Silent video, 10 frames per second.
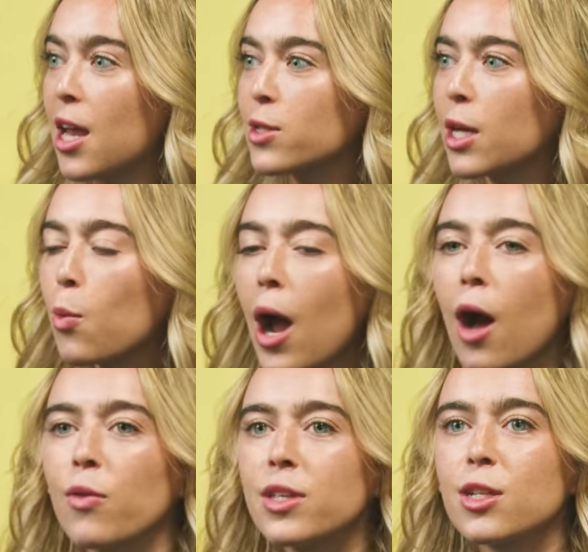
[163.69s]
I was like,
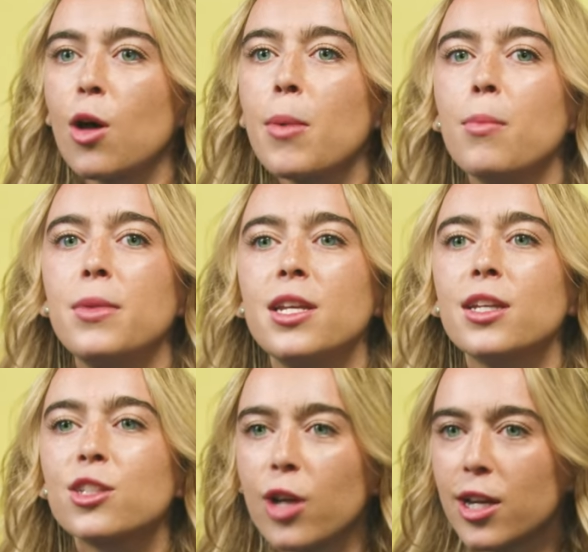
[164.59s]
wow, this is all about
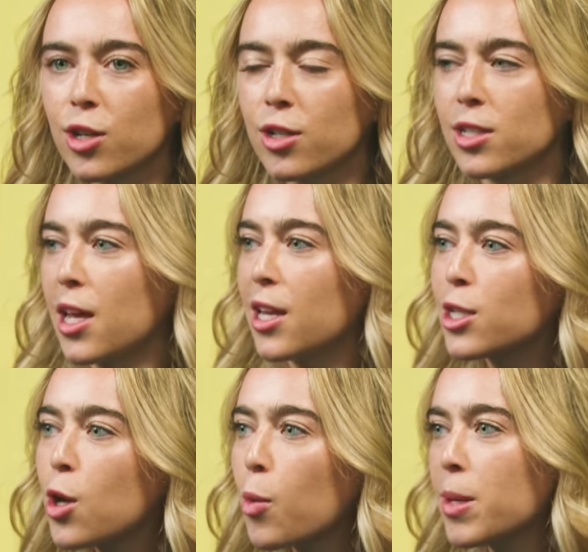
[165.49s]
meeting strangers and getting
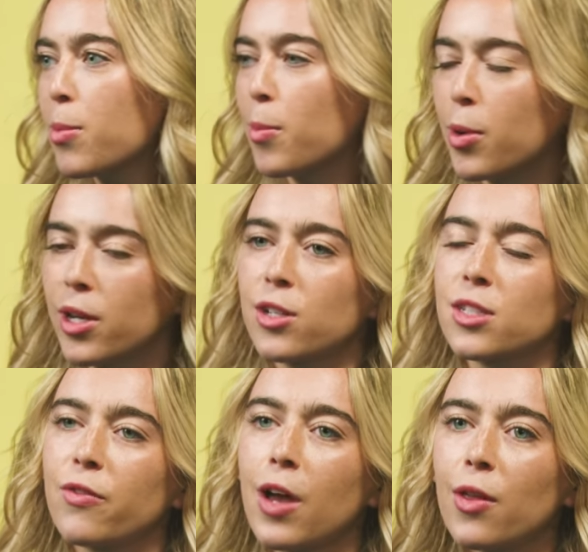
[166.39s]
to know people and putting
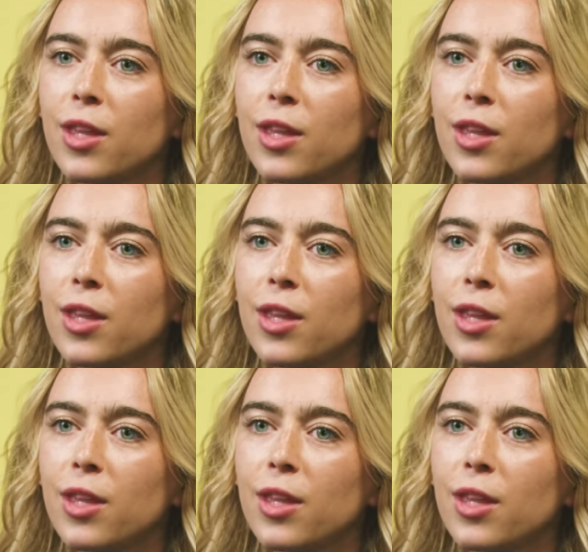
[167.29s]
yourself out